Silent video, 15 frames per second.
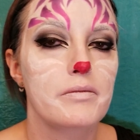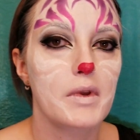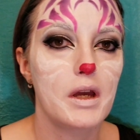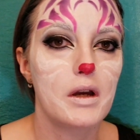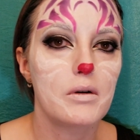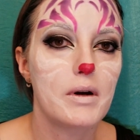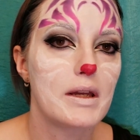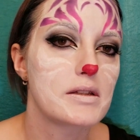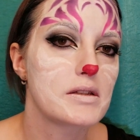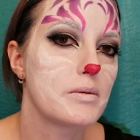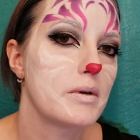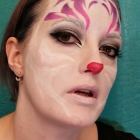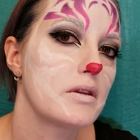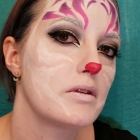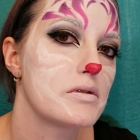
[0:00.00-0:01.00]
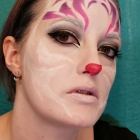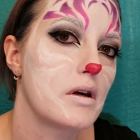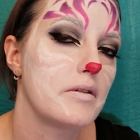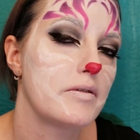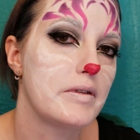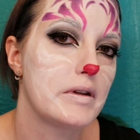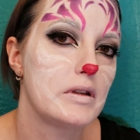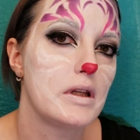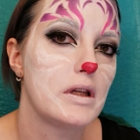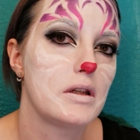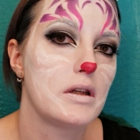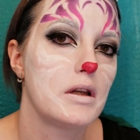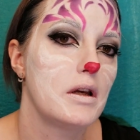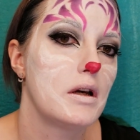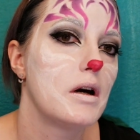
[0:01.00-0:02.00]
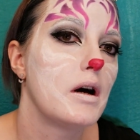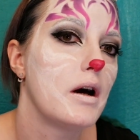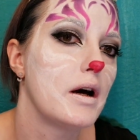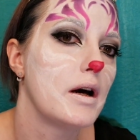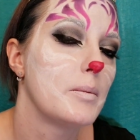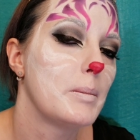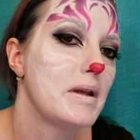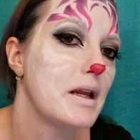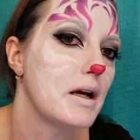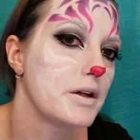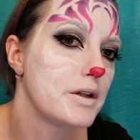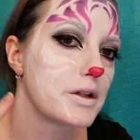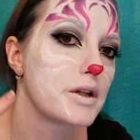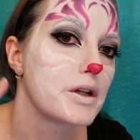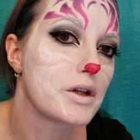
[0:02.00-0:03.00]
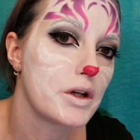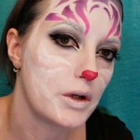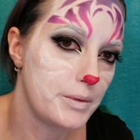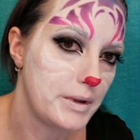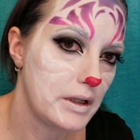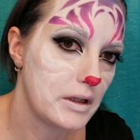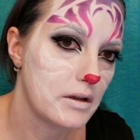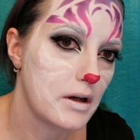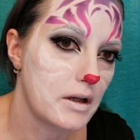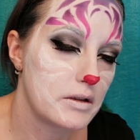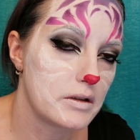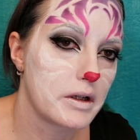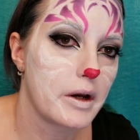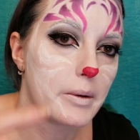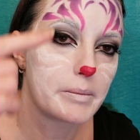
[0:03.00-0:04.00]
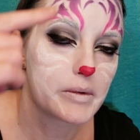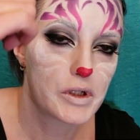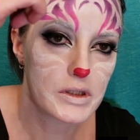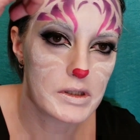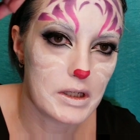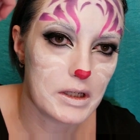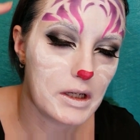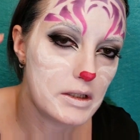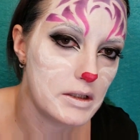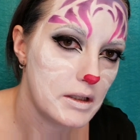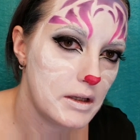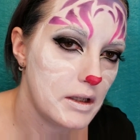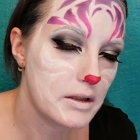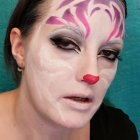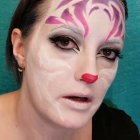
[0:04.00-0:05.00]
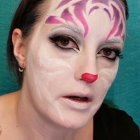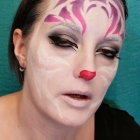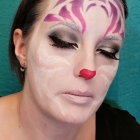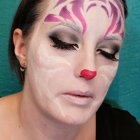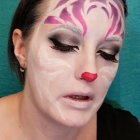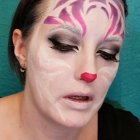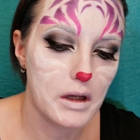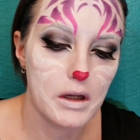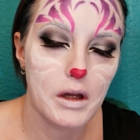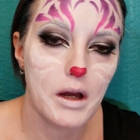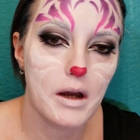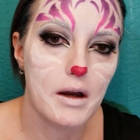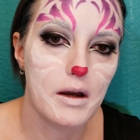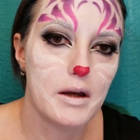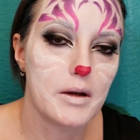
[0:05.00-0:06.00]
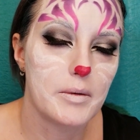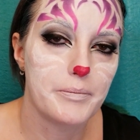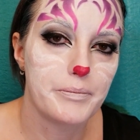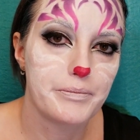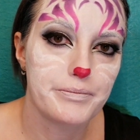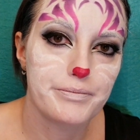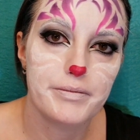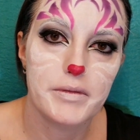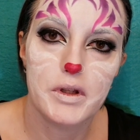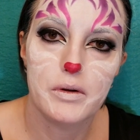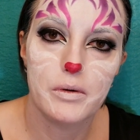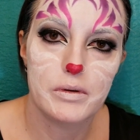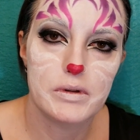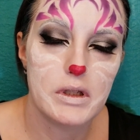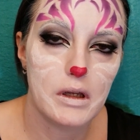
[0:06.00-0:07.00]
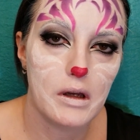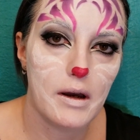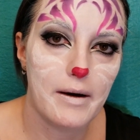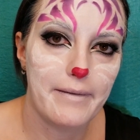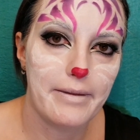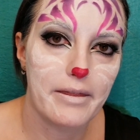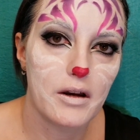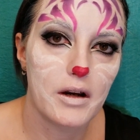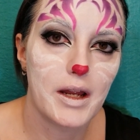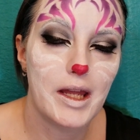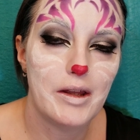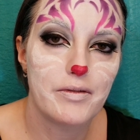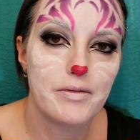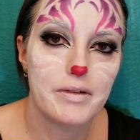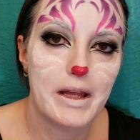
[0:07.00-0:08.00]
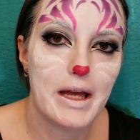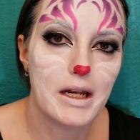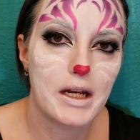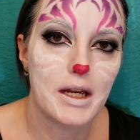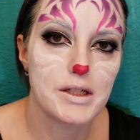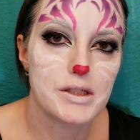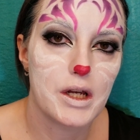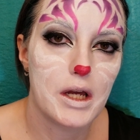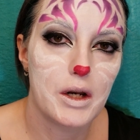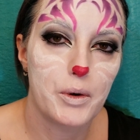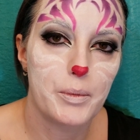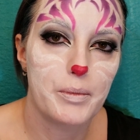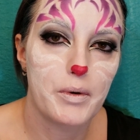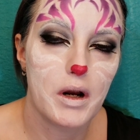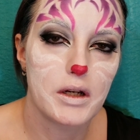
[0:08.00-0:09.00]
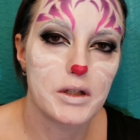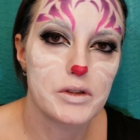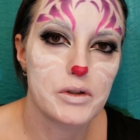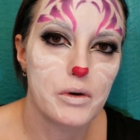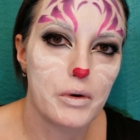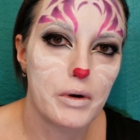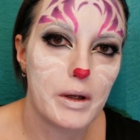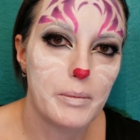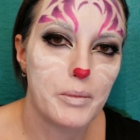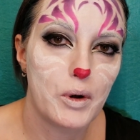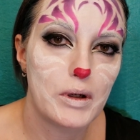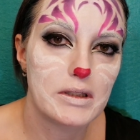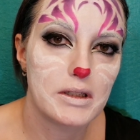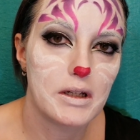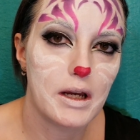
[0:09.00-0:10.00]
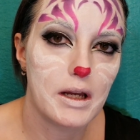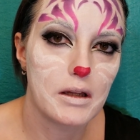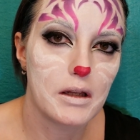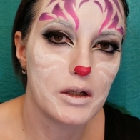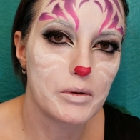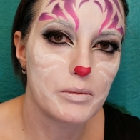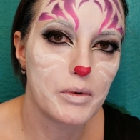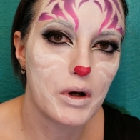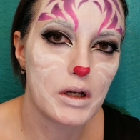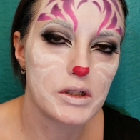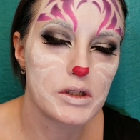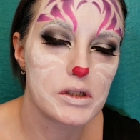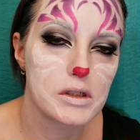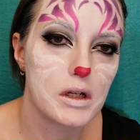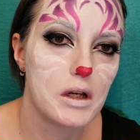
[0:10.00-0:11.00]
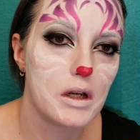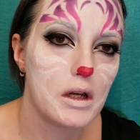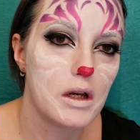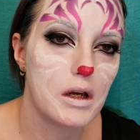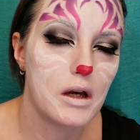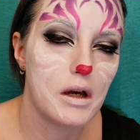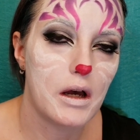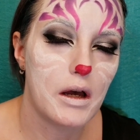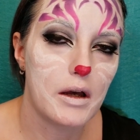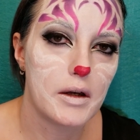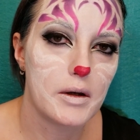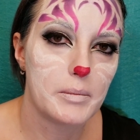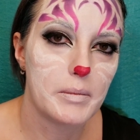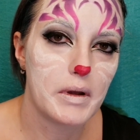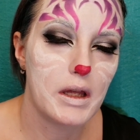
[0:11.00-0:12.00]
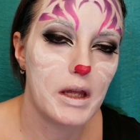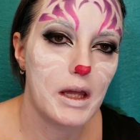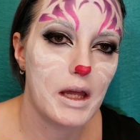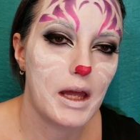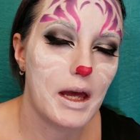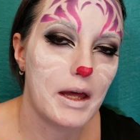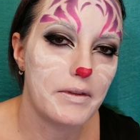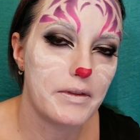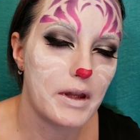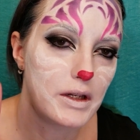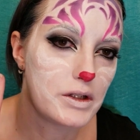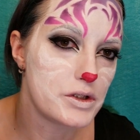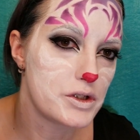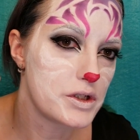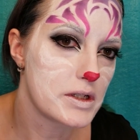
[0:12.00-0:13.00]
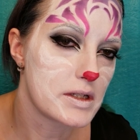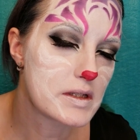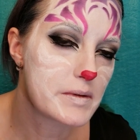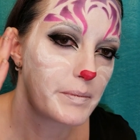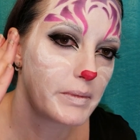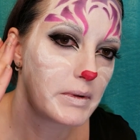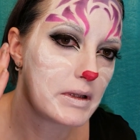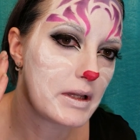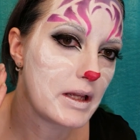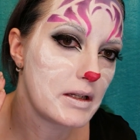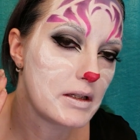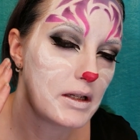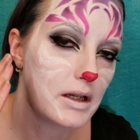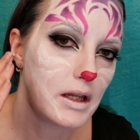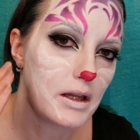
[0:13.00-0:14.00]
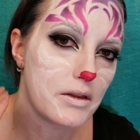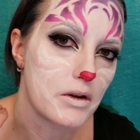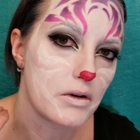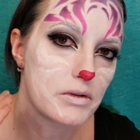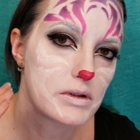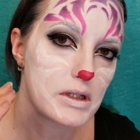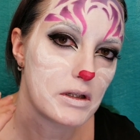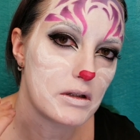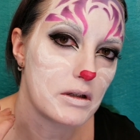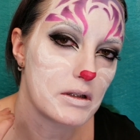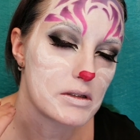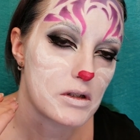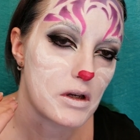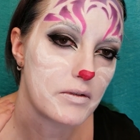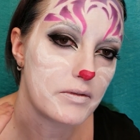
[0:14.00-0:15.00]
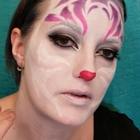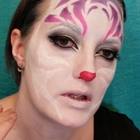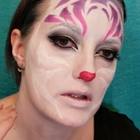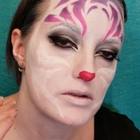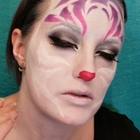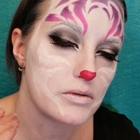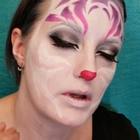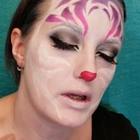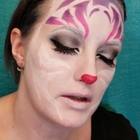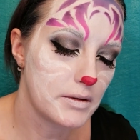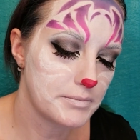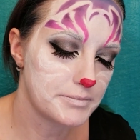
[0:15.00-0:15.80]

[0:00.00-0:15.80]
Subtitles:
Okay, so we got those all filled in. Now you're going to go in and color them just like I did the top, using either a flat eyeshadow brush or a pointed eyeliner brush, and then just blending those in as softly as you can.